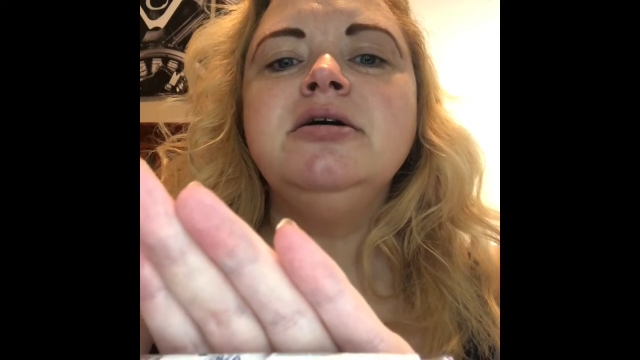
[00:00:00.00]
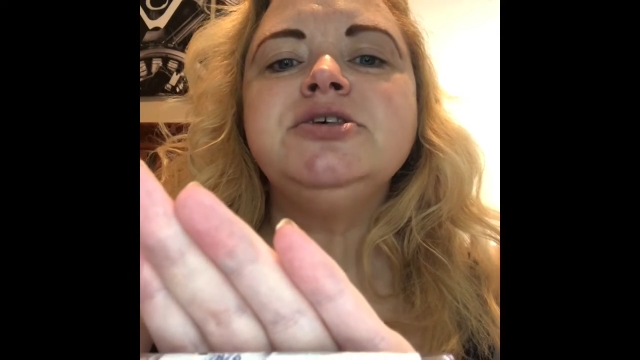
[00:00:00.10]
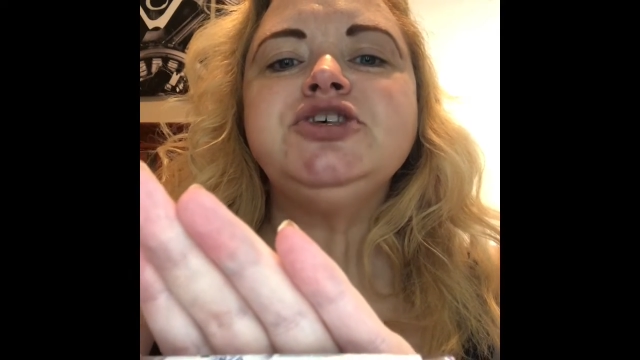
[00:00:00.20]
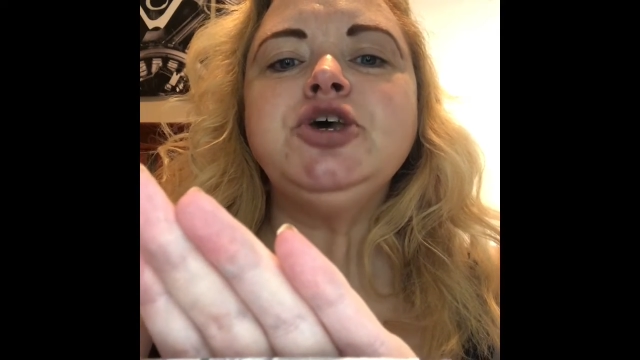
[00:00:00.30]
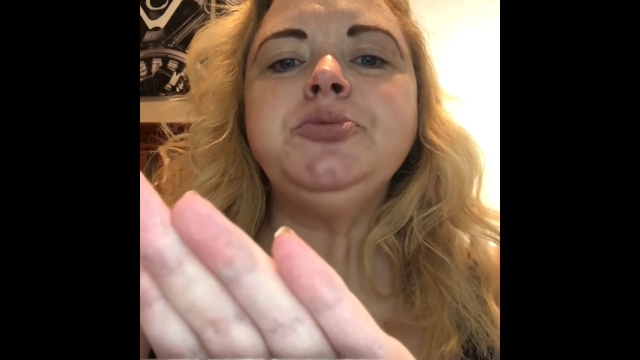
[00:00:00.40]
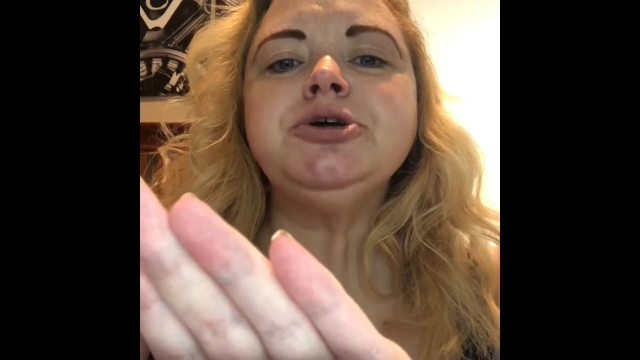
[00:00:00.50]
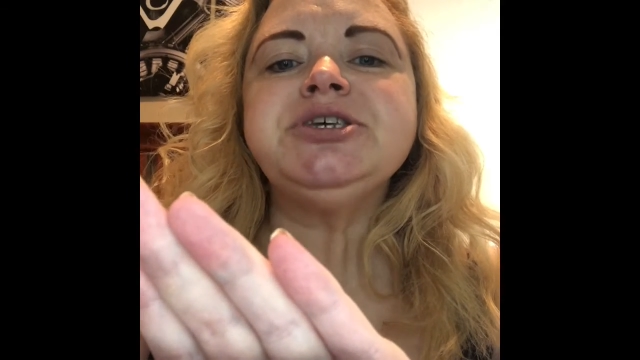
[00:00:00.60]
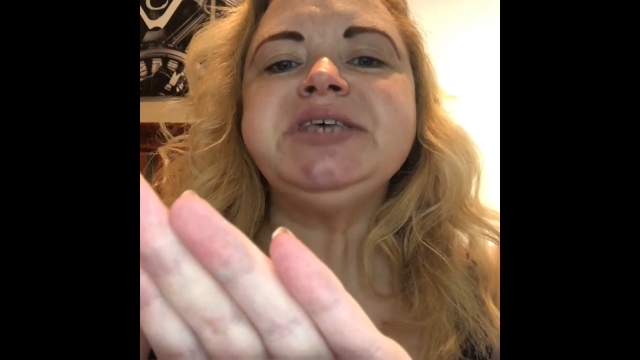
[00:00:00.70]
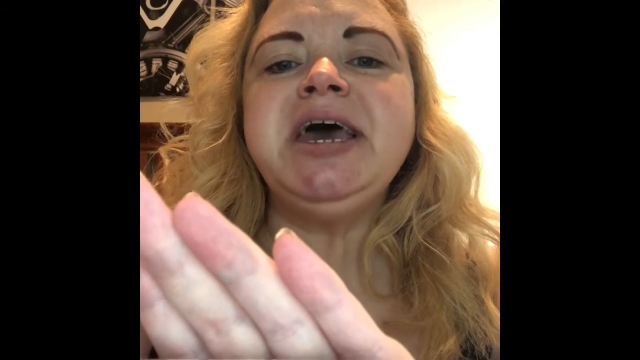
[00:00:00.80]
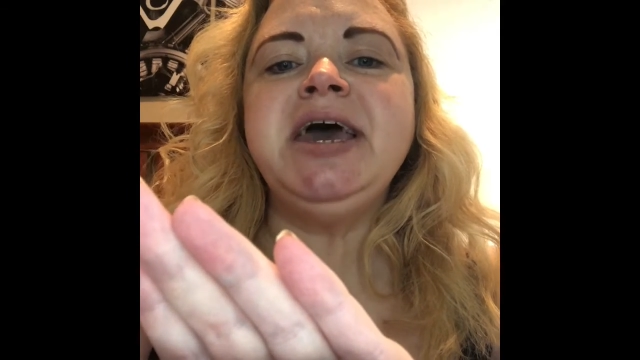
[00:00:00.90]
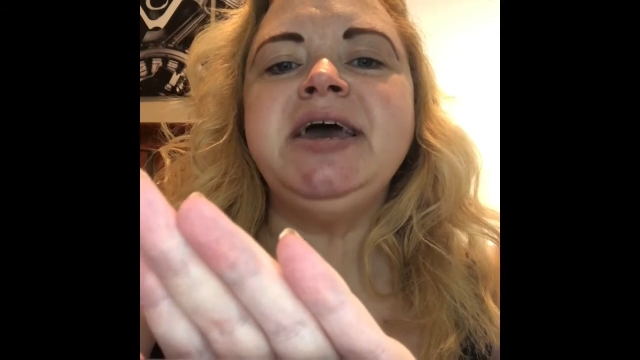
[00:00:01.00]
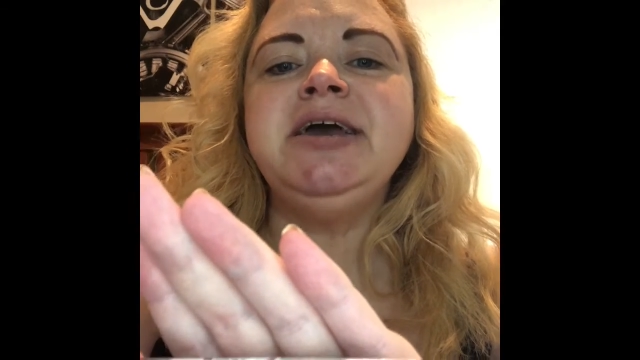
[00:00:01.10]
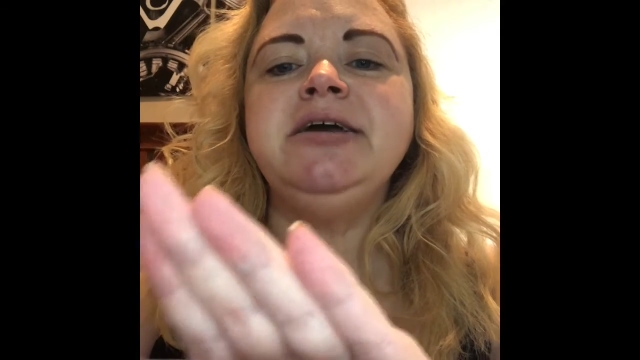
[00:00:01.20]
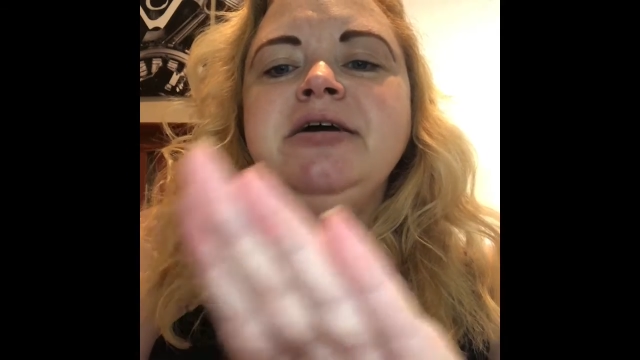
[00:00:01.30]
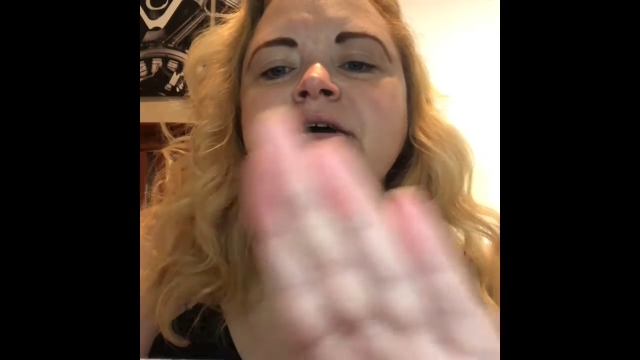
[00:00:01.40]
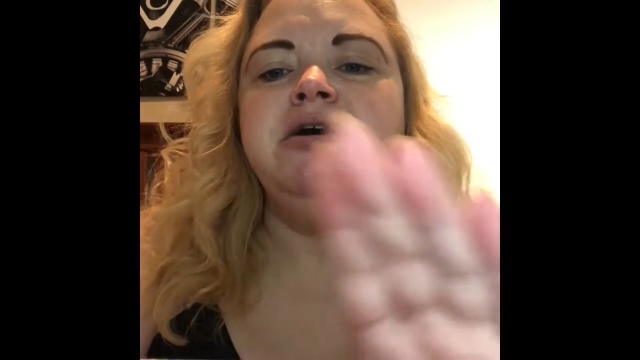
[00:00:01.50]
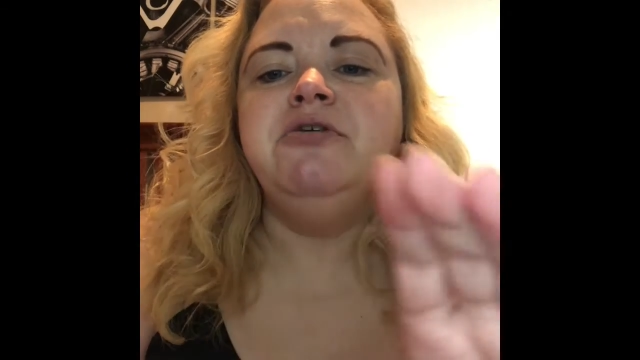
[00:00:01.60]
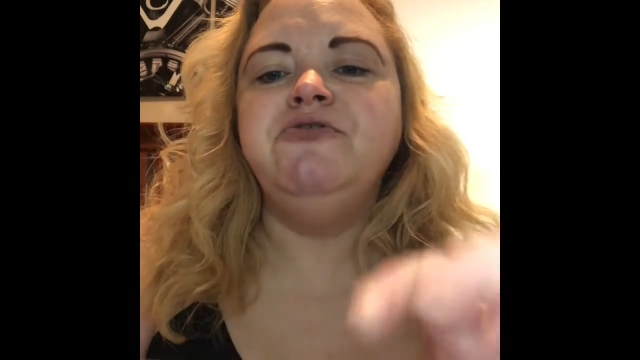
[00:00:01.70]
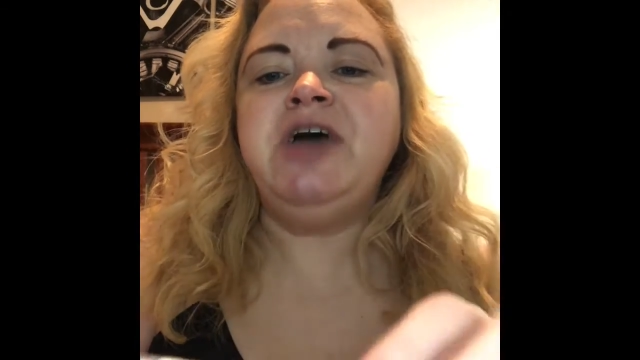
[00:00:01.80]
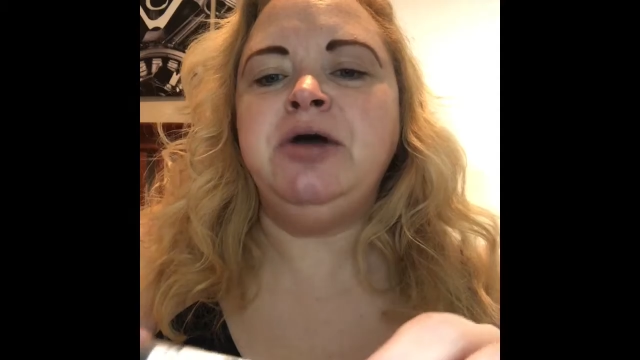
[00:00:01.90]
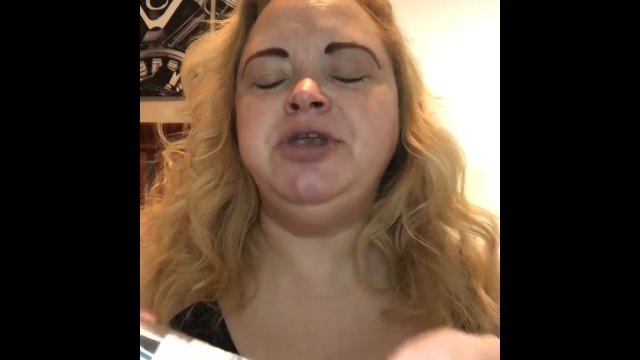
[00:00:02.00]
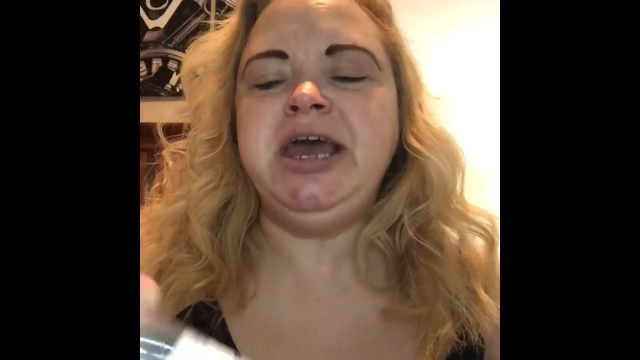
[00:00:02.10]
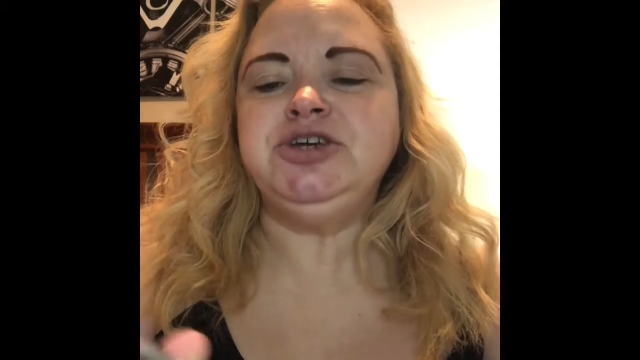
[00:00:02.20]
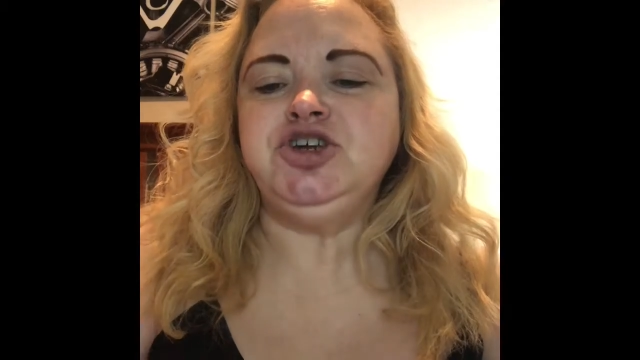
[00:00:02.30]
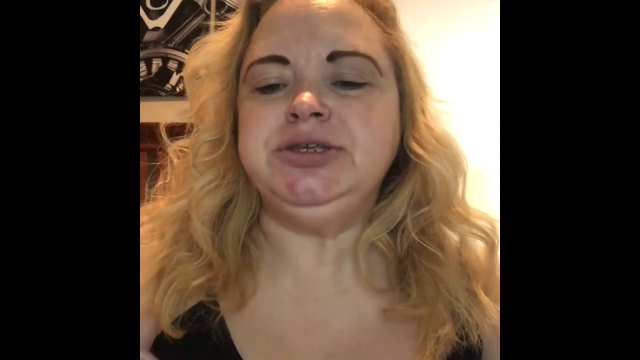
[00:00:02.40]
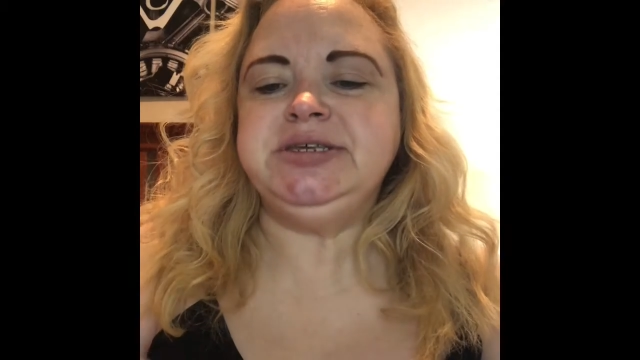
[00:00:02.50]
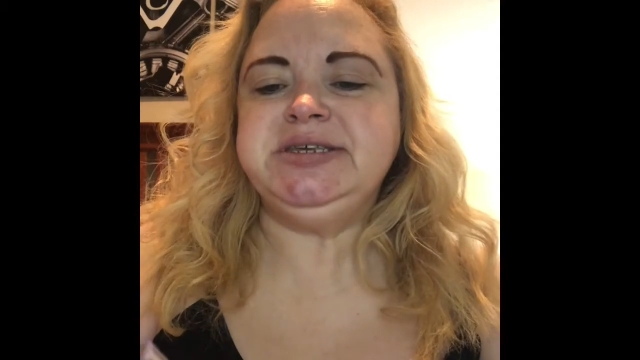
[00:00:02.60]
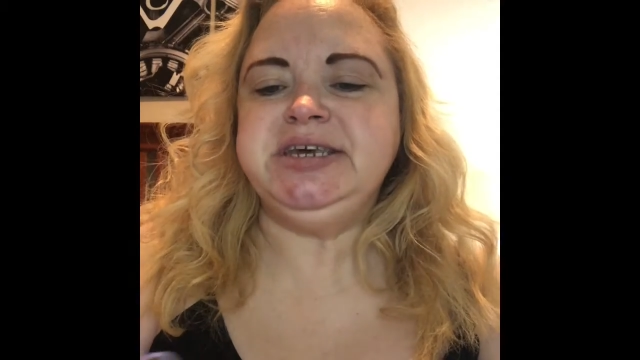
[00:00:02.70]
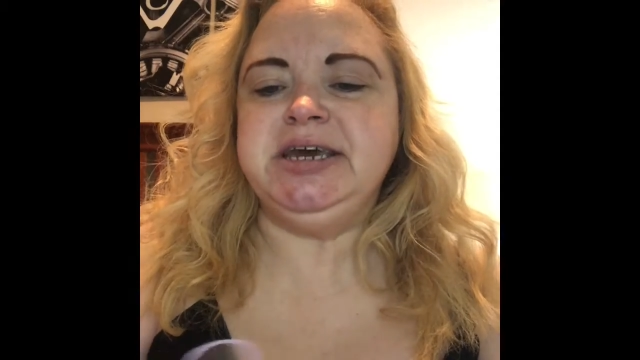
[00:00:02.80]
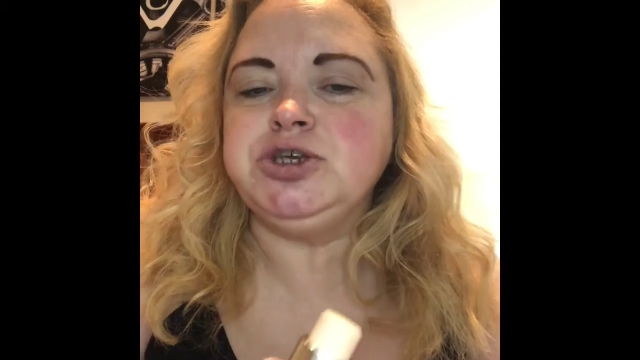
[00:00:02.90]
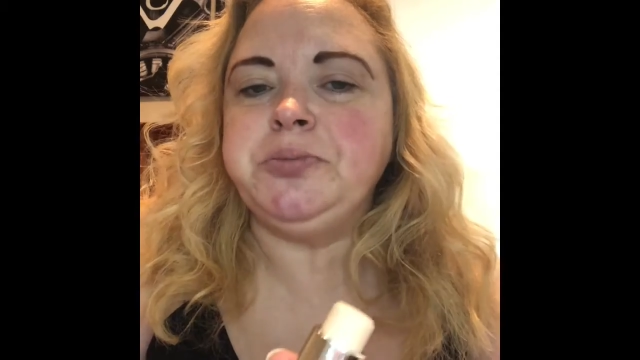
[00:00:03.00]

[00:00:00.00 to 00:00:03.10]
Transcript: Super Stay Foundation Stick.